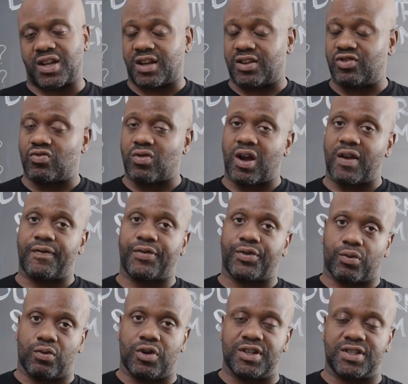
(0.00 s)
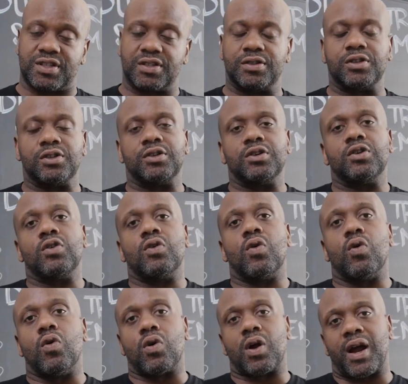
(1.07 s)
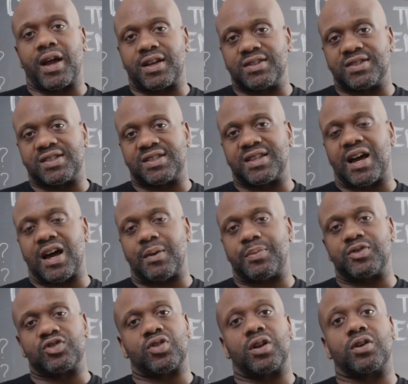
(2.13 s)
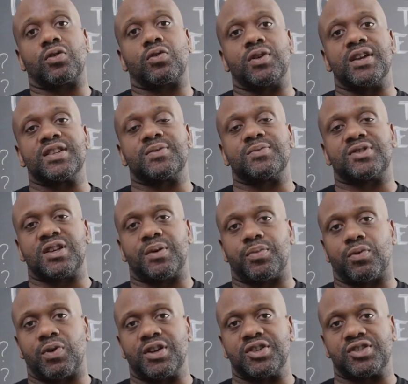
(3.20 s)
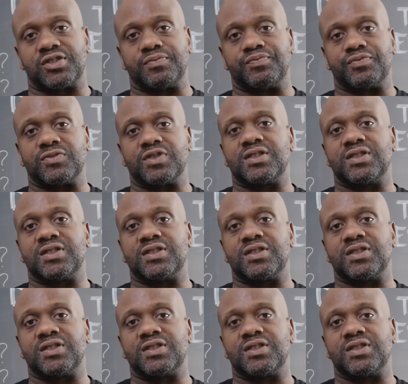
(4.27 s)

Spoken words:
I can drive through it, or I can stop and try to create some separation.